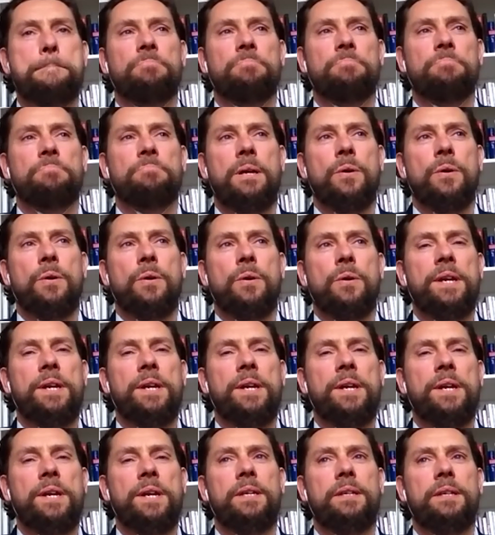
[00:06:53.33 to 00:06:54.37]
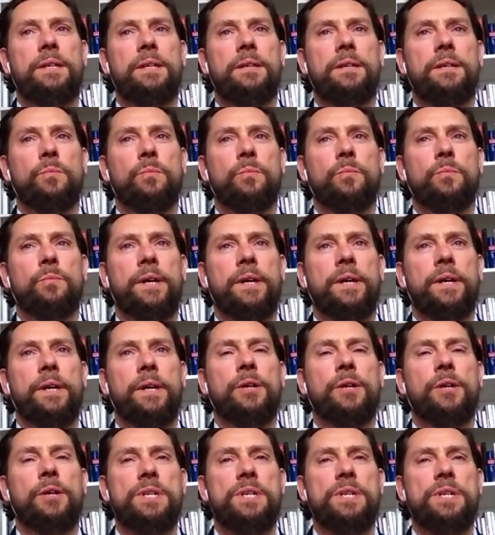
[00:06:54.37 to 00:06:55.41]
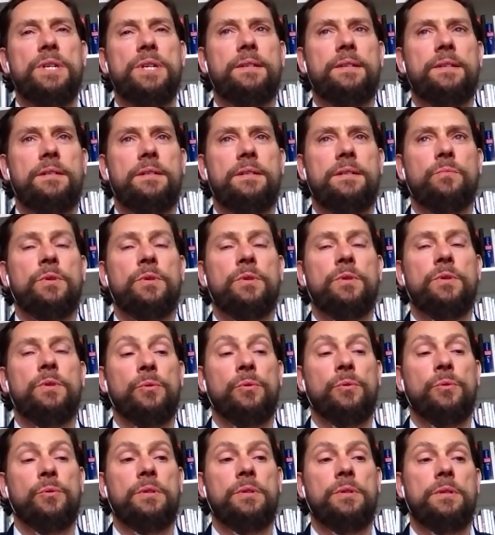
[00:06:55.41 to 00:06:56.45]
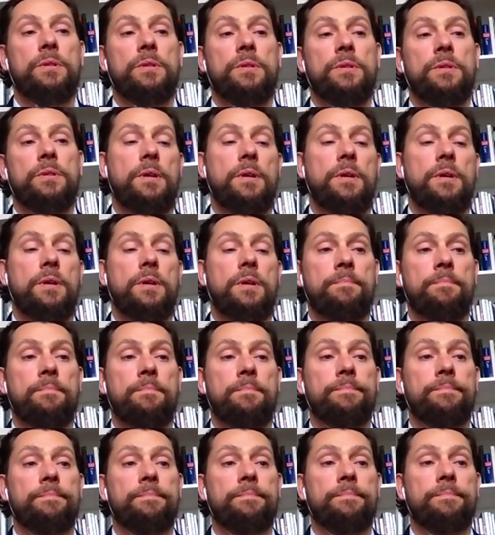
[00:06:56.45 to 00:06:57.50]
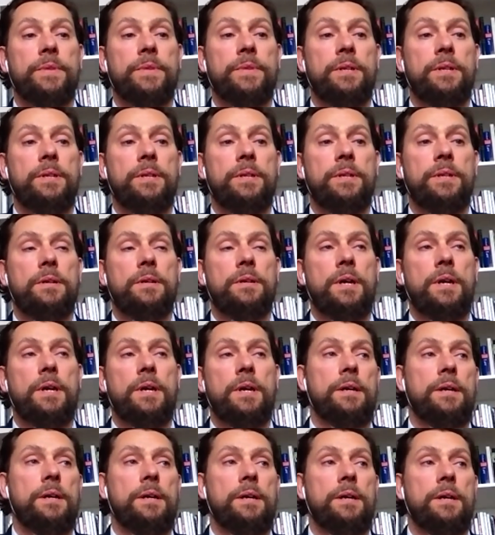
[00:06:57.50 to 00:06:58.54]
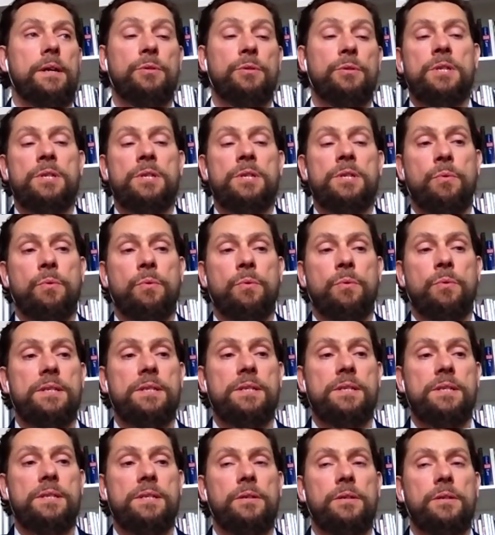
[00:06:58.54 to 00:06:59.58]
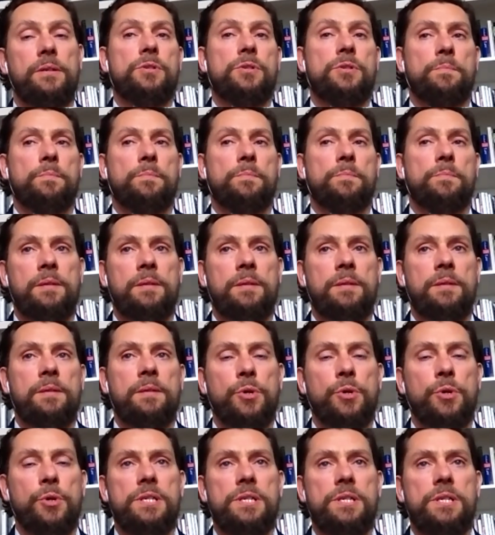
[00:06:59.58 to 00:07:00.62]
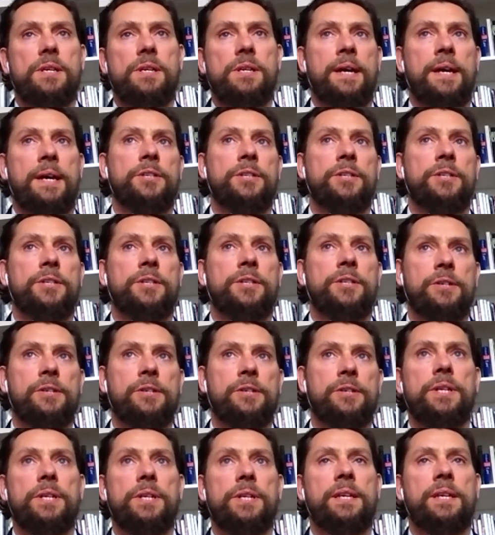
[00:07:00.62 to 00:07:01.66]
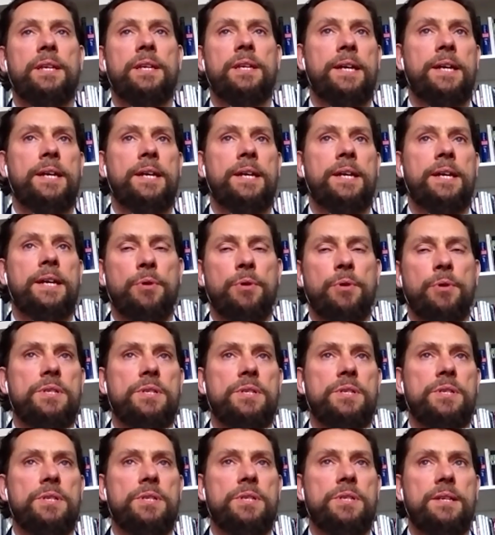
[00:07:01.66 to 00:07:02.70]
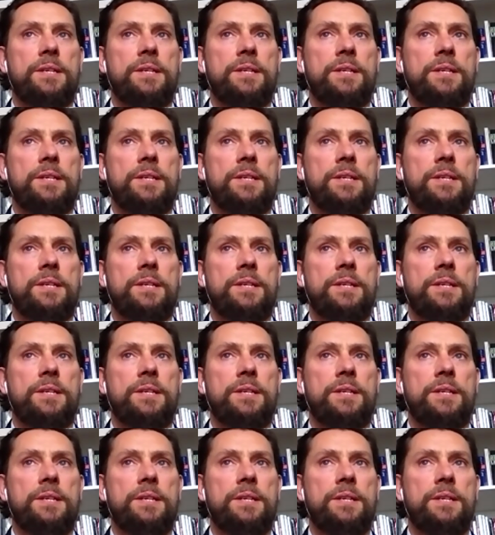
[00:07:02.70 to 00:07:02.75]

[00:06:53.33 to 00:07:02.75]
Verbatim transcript: when I when I agreed with the Lord um, uh, to do his request, you know, to stop paying the mortgages and to actually engage a process,